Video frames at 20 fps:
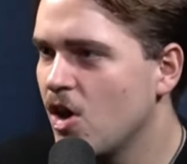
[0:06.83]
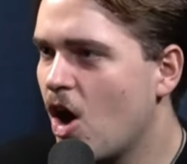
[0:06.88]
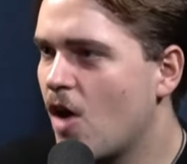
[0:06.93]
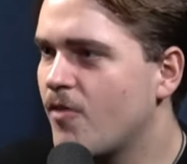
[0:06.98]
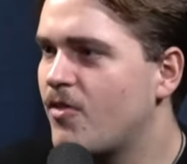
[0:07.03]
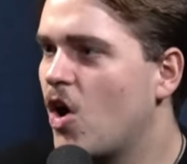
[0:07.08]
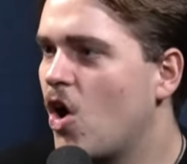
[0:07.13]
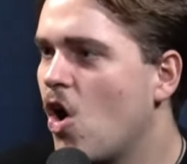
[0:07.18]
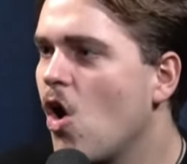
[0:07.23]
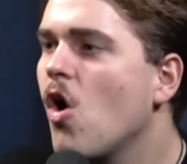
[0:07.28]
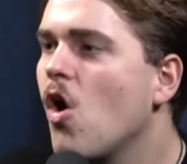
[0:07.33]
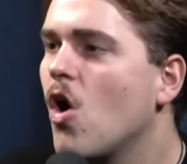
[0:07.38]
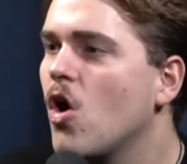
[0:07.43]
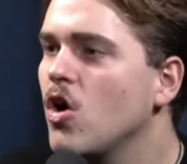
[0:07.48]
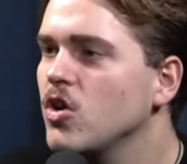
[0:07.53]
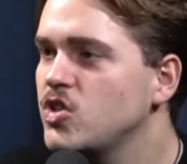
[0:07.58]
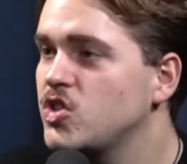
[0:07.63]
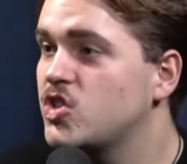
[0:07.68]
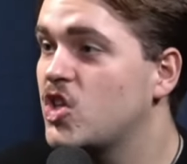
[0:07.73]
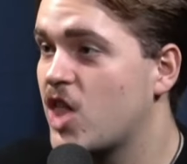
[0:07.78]
of a
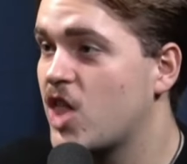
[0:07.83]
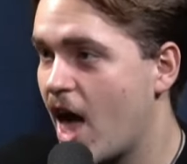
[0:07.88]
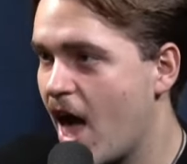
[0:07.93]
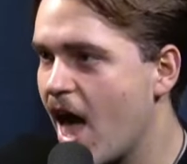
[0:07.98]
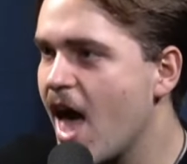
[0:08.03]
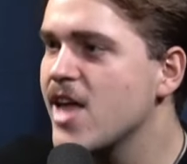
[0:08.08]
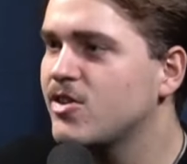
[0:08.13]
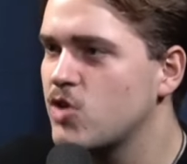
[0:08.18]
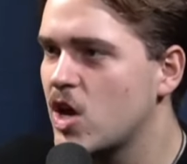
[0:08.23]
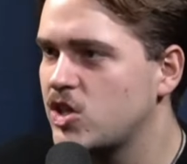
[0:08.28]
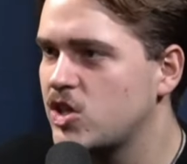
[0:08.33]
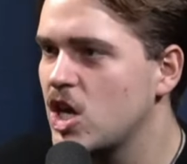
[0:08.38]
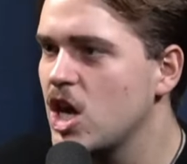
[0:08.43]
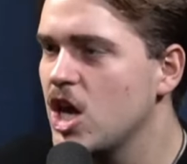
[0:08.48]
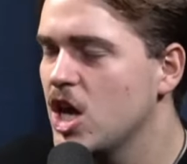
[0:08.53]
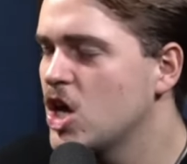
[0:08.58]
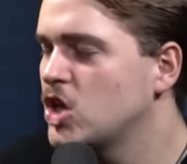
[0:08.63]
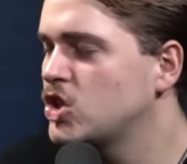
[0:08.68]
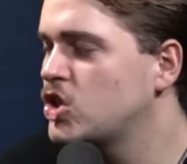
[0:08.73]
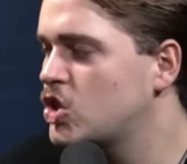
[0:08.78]
horse to the hairdresser
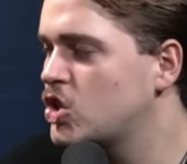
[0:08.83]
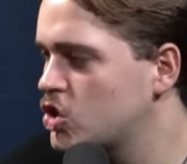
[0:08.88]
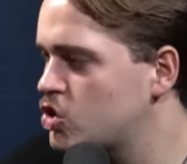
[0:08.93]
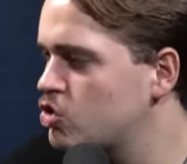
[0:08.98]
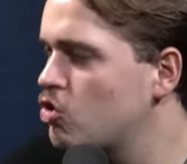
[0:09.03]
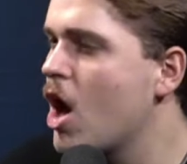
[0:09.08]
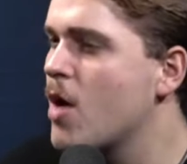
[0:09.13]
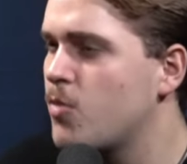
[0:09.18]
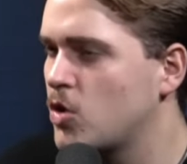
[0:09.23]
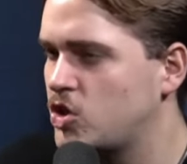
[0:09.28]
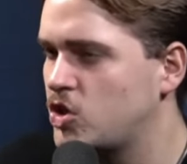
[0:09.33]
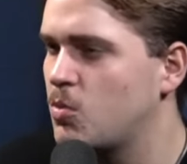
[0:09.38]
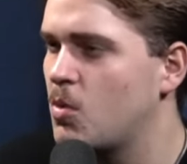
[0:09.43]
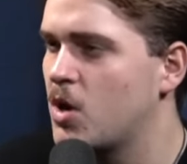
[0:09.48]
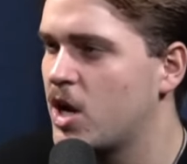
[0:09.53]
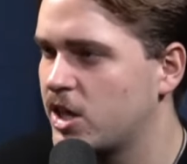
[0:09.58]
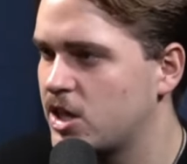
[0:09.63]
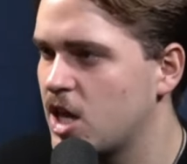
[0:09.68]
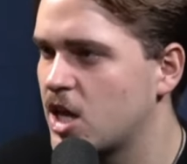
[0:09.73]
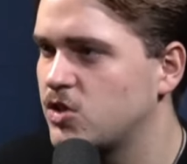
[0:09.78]
to describe what she
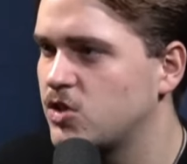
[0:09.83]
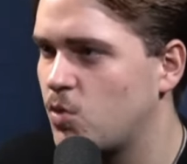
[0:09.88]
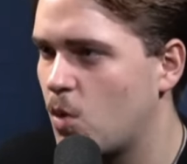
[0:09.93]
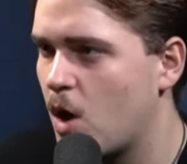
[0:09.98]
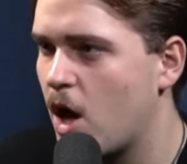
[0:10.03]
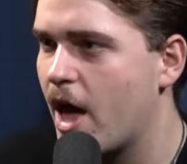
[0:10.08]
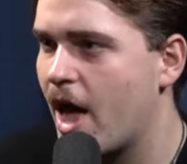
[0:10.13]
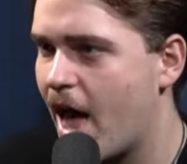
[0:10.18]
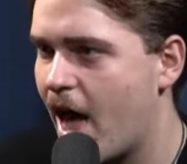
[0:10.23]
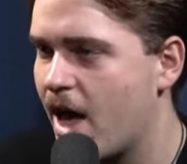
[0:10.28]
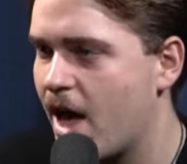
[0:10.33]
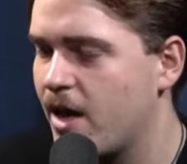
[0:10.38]
wanted done to her hair.